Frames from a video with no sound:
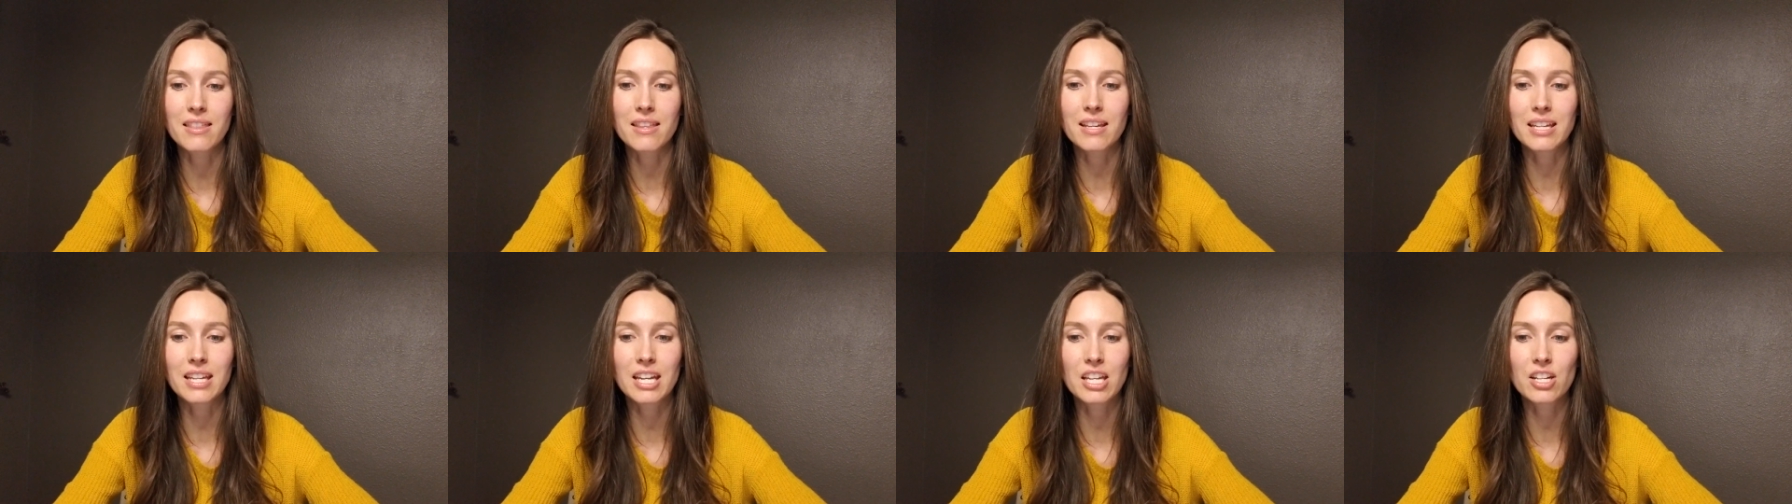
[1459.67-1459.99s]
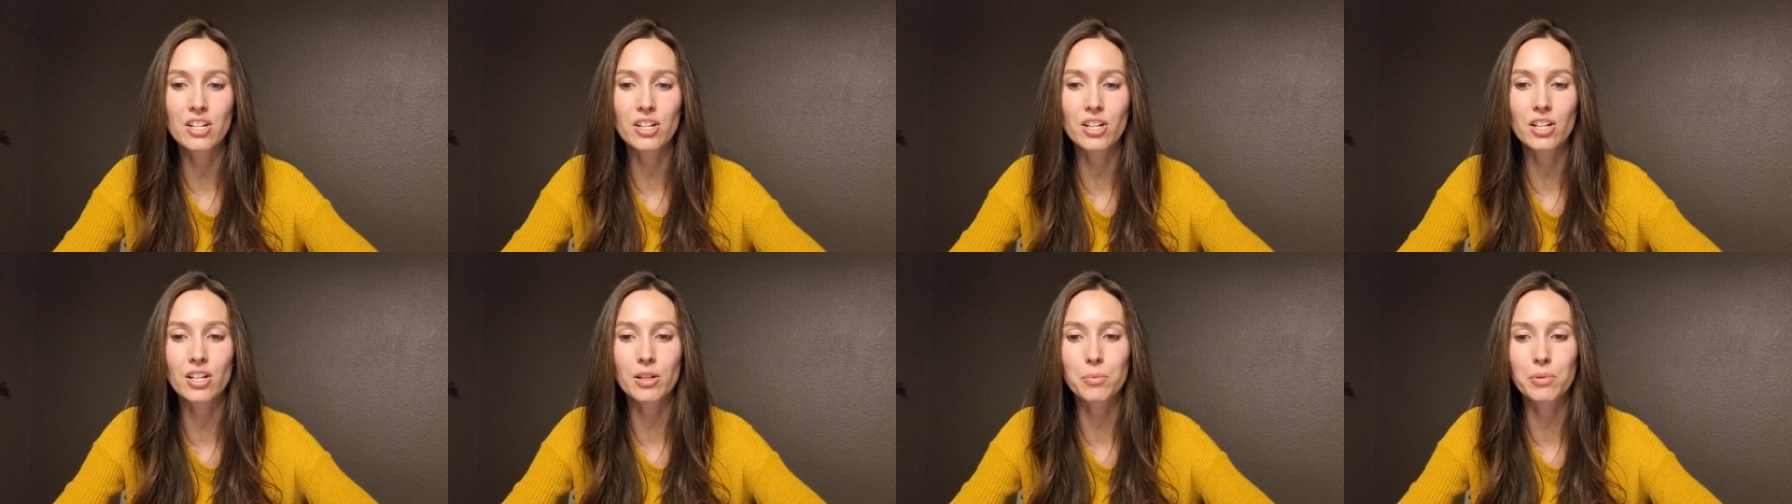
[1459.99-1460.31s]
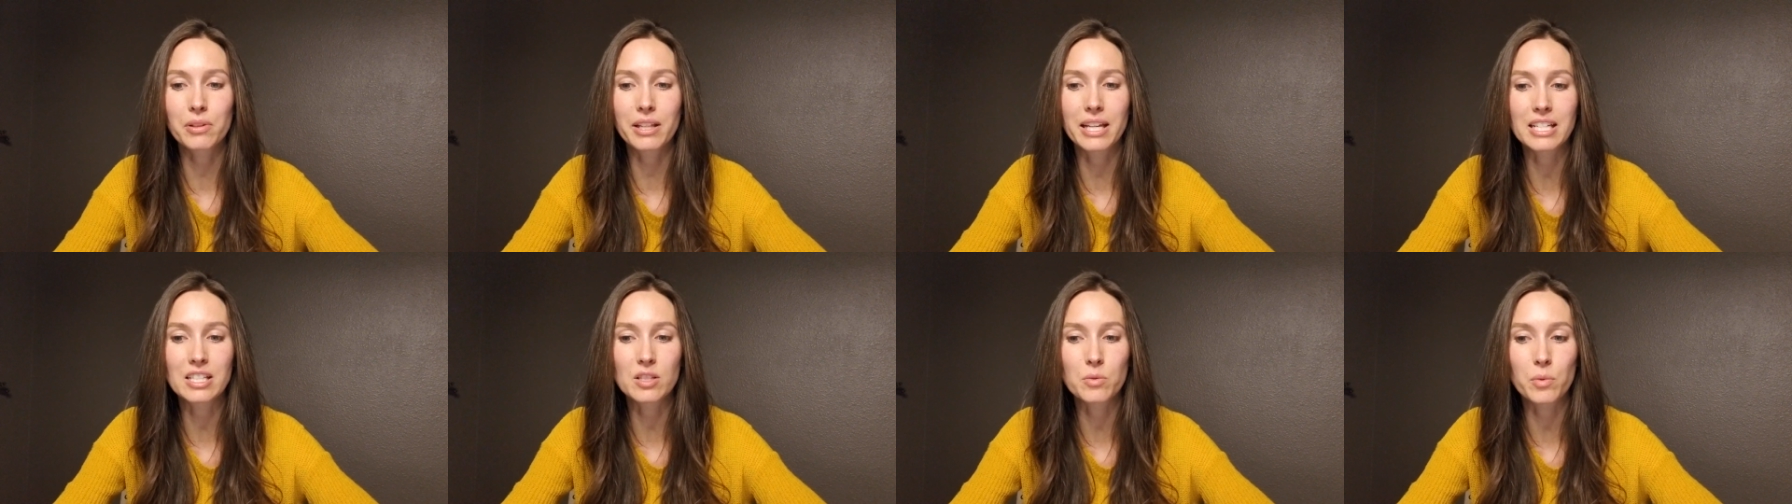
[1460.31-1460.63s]
the Kinderhook
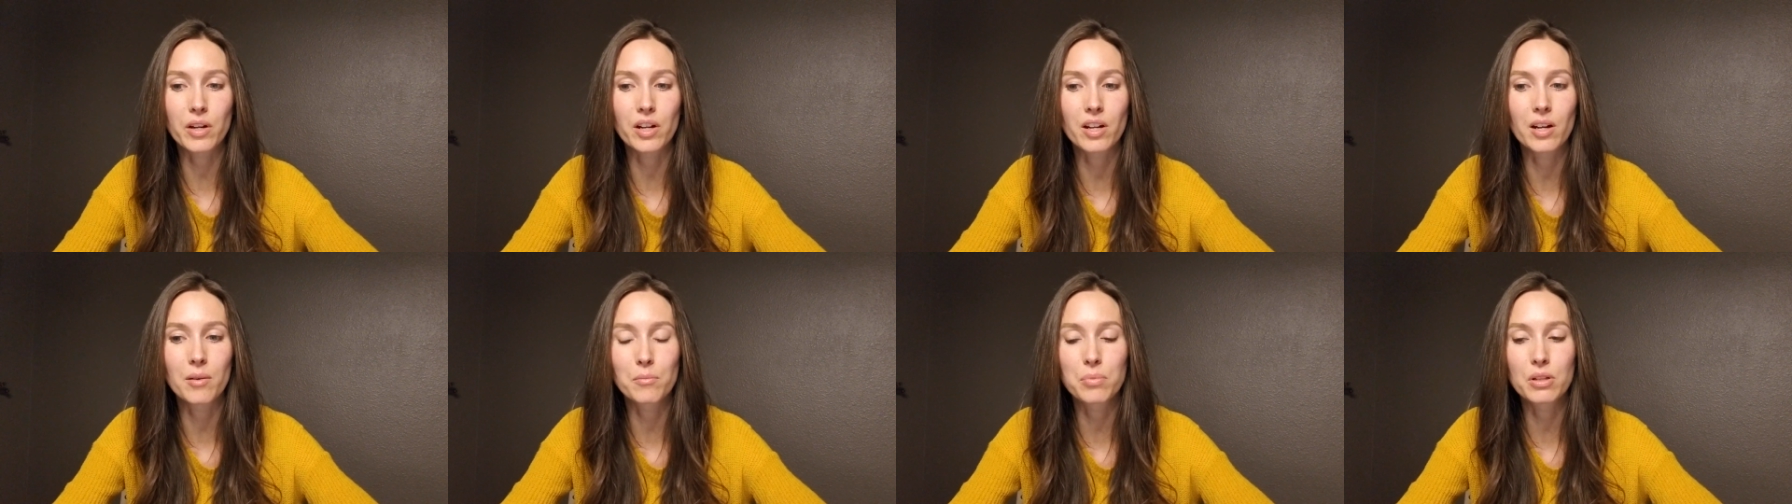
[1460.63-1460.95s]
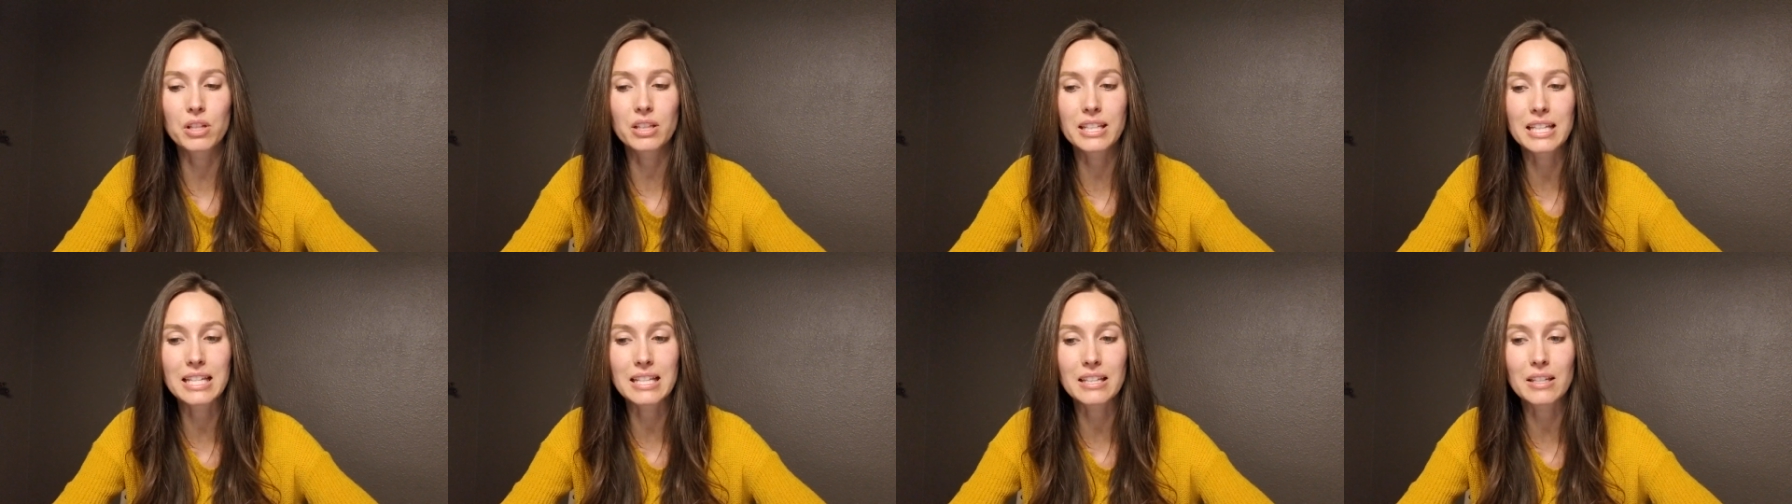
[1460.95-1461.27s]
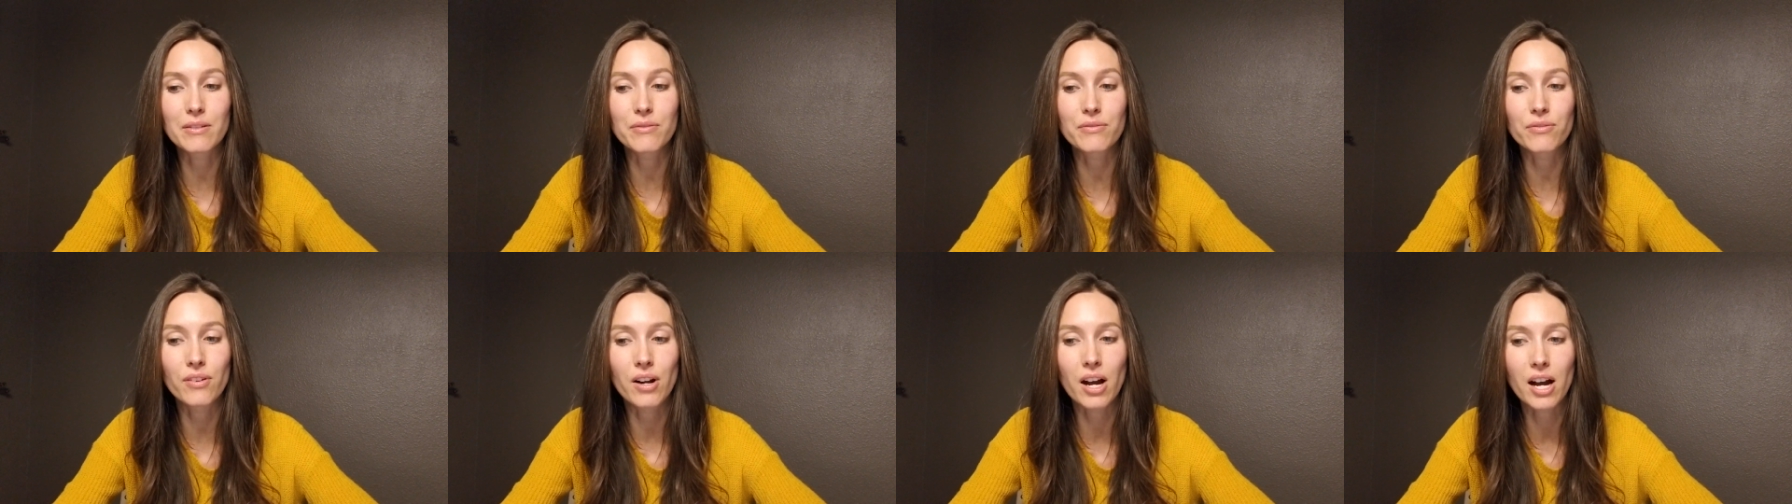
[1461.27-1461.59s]
plates were
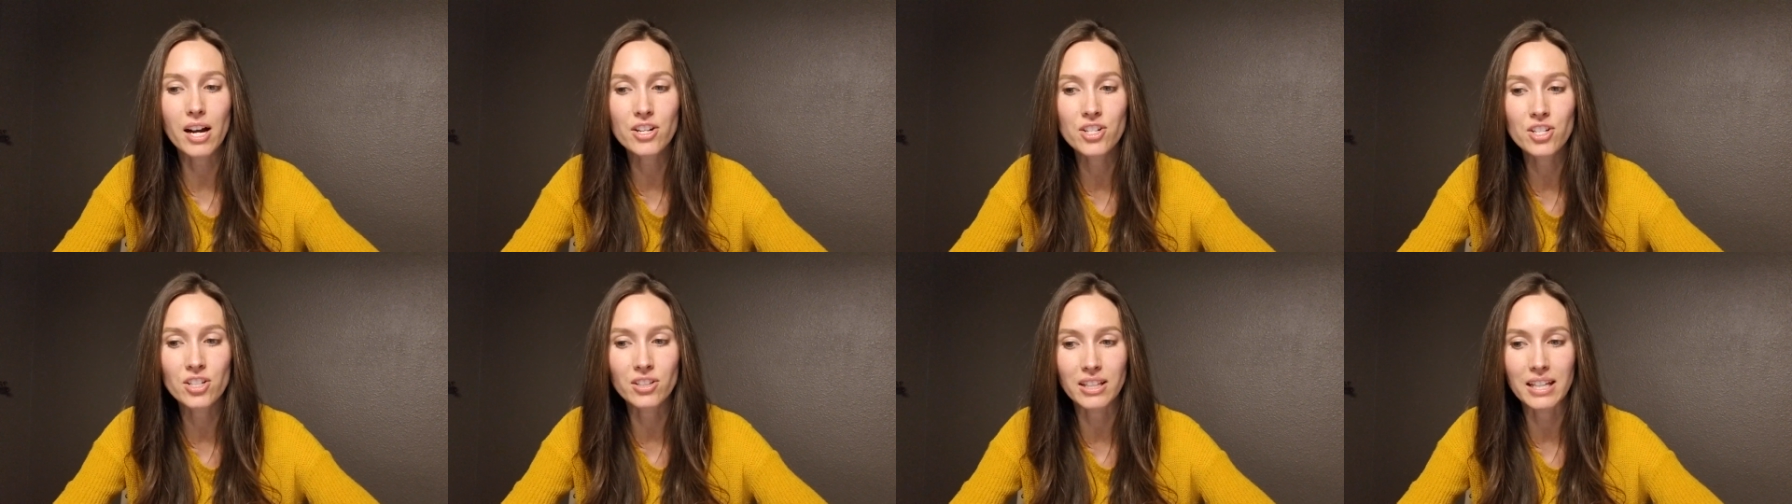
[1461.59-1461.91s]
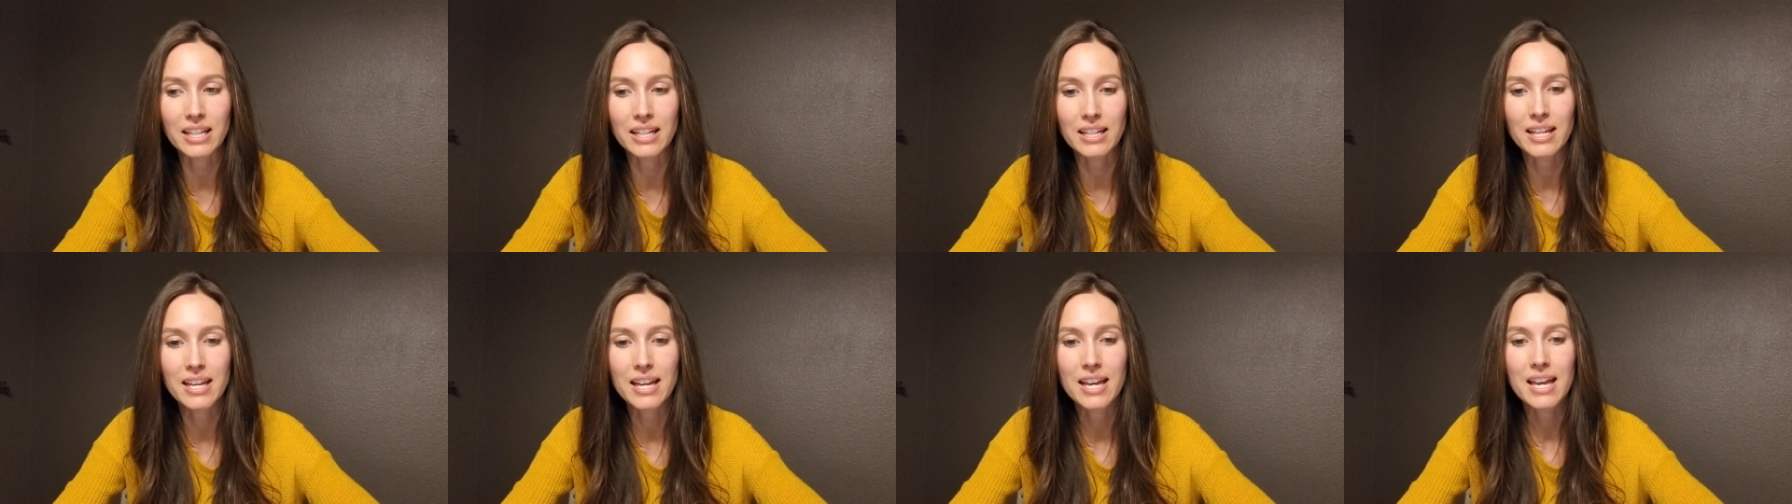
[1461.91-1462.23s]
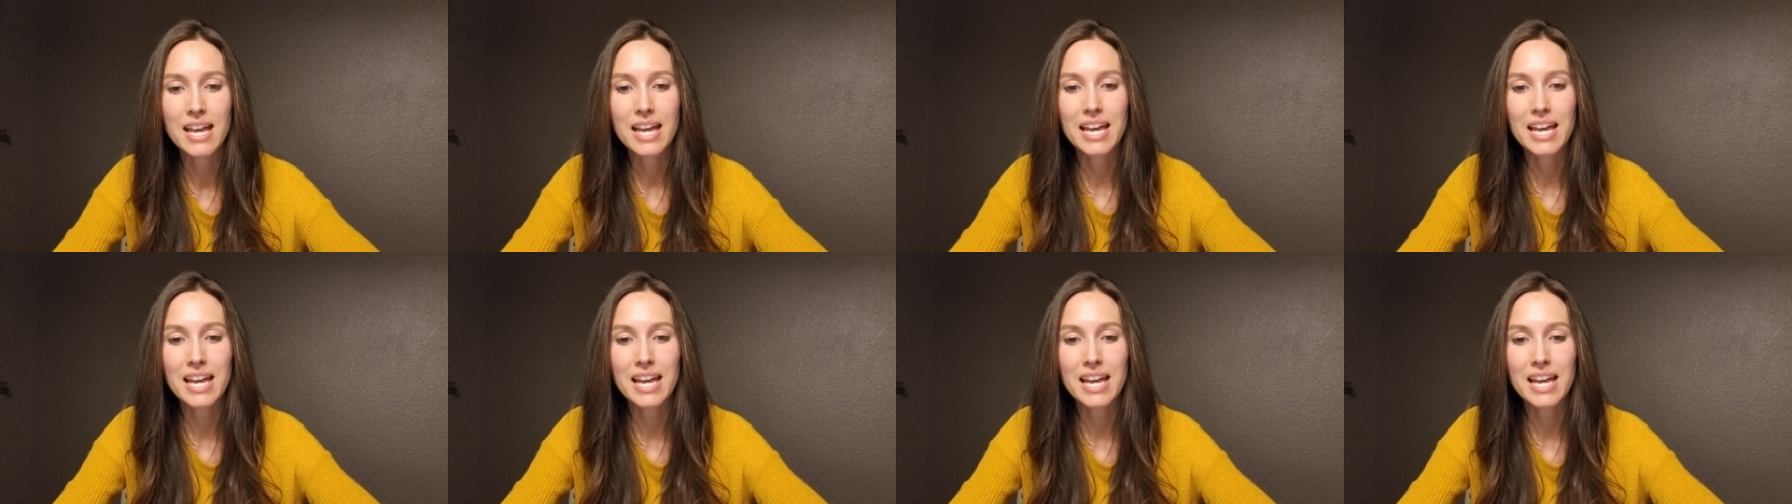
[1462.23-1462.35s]
completely fraudulent,